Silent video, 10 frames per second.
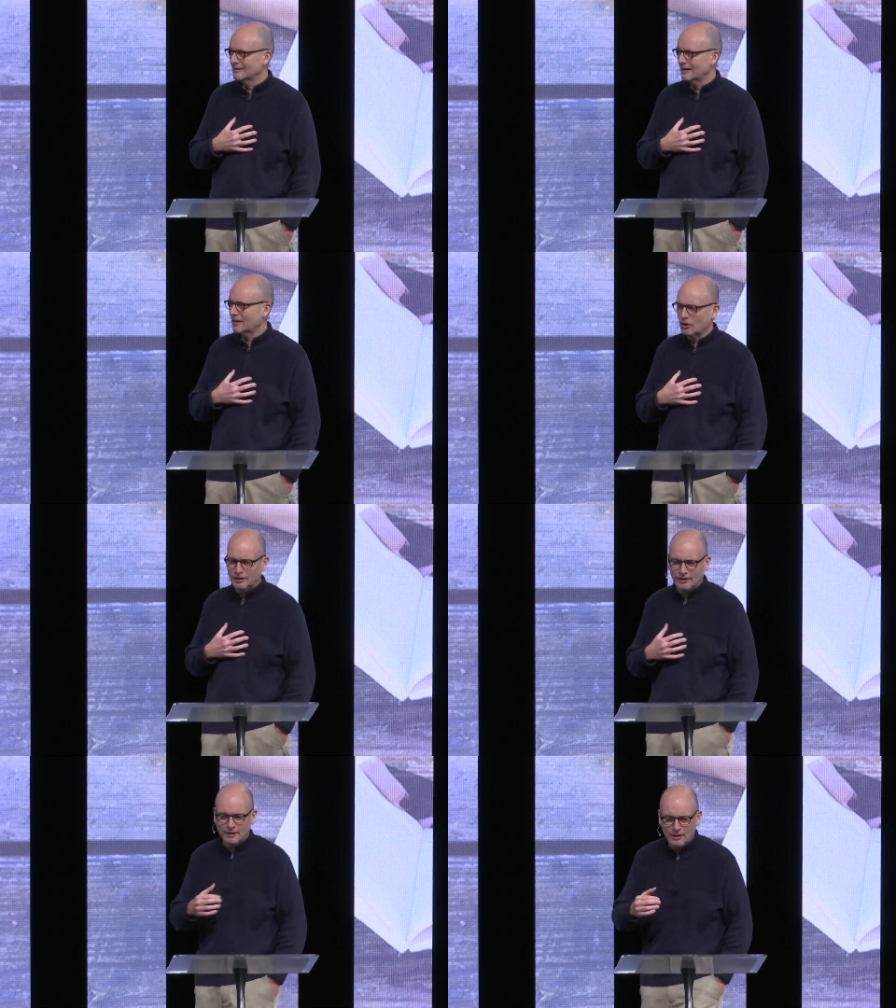I called
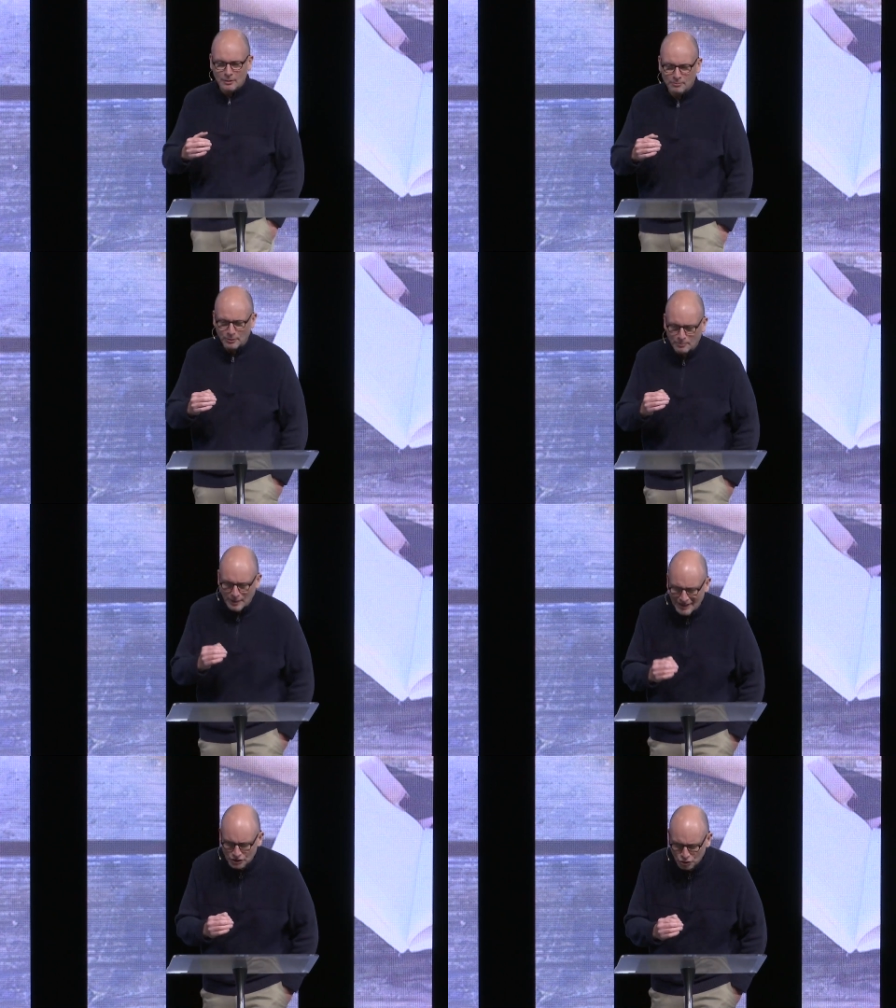it a
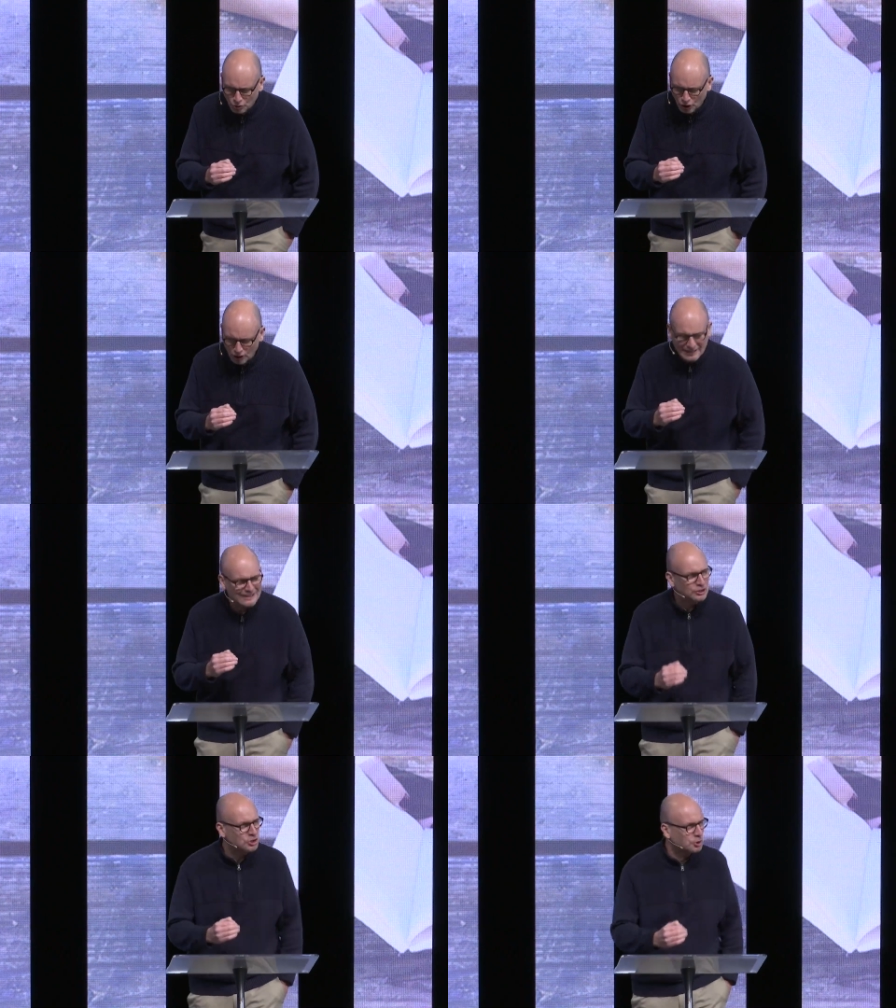perpetual,
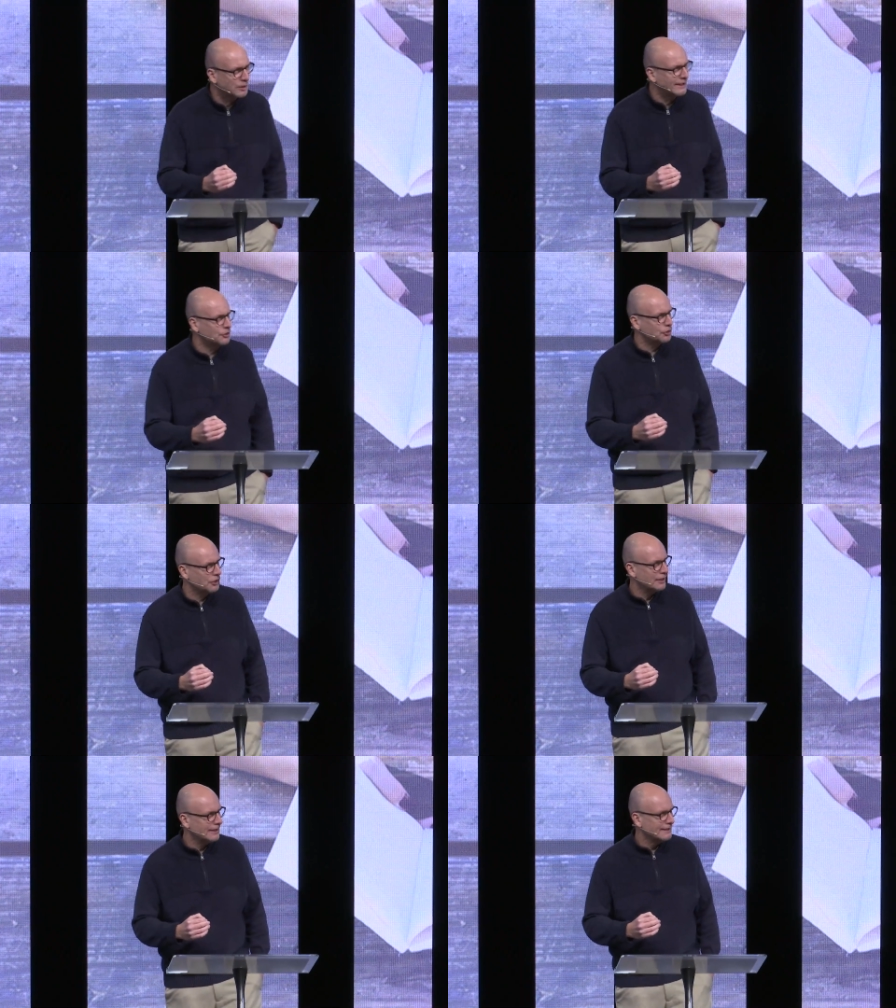entrenched